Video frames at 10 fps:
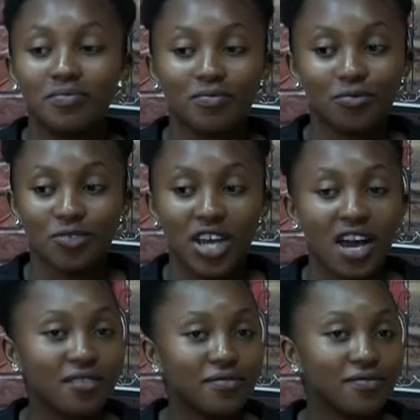We
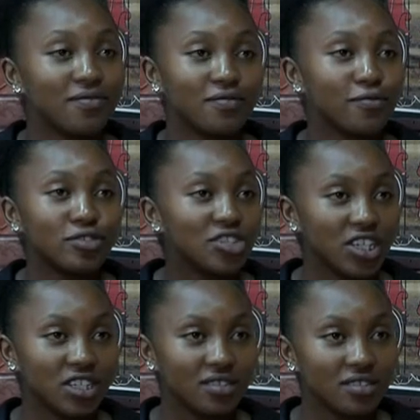have food
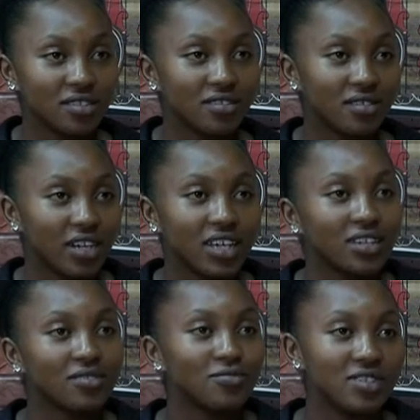chains, like
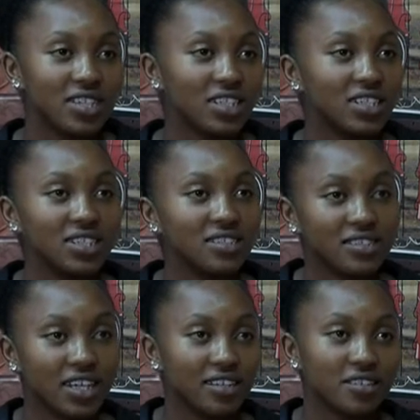we studied in
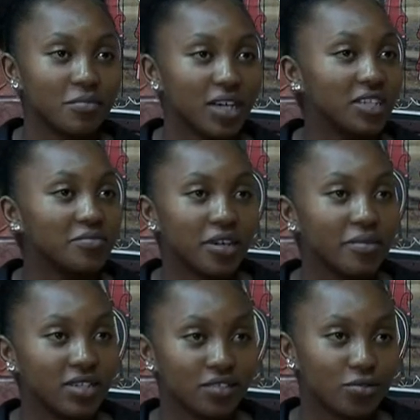science back in
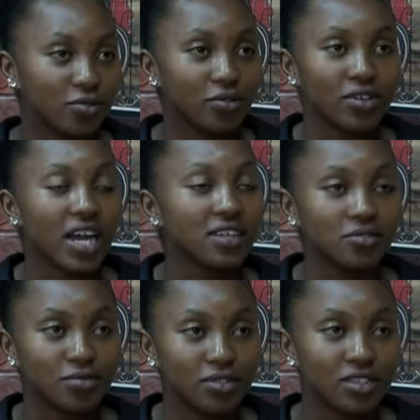primary school or high
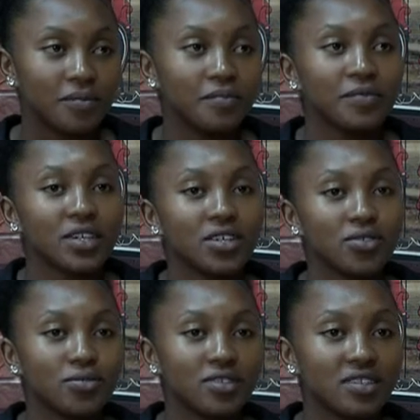school. You
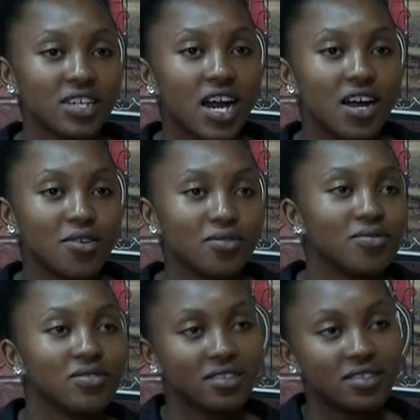would see how
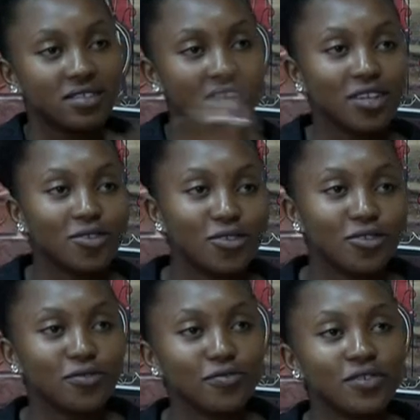there's a
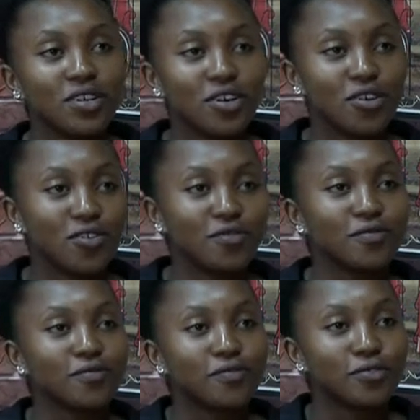cycle of
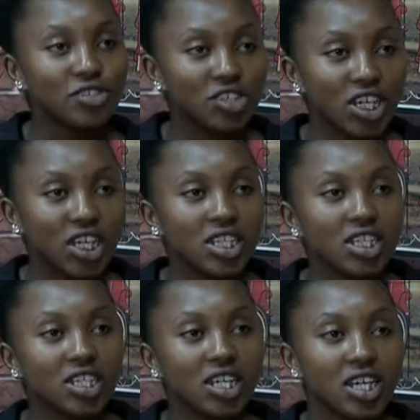food
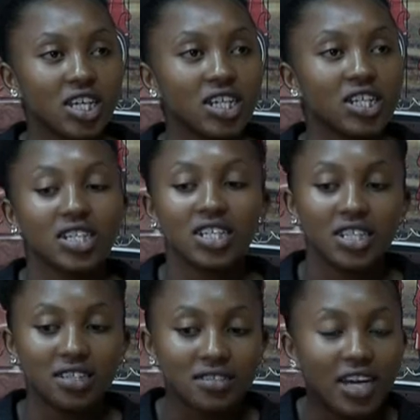chains, and
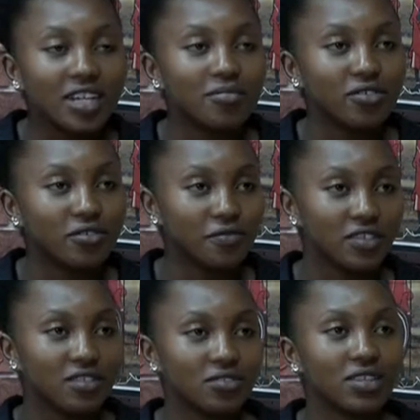this animal
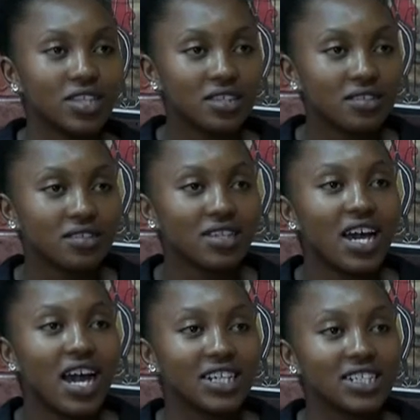feeds on this,
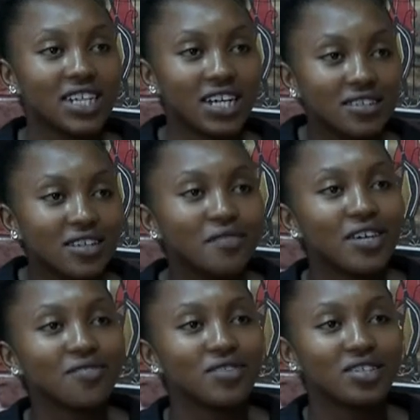and it can't
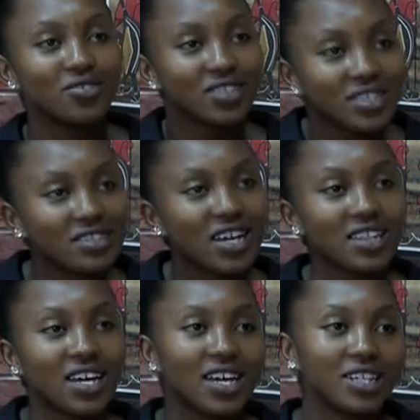survive without this
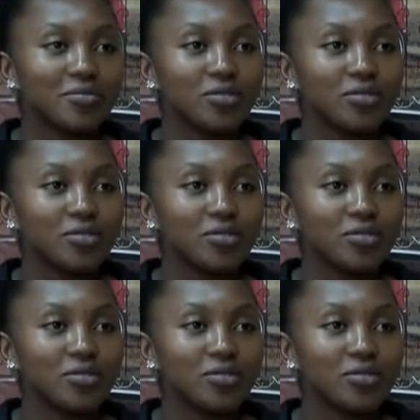other animal.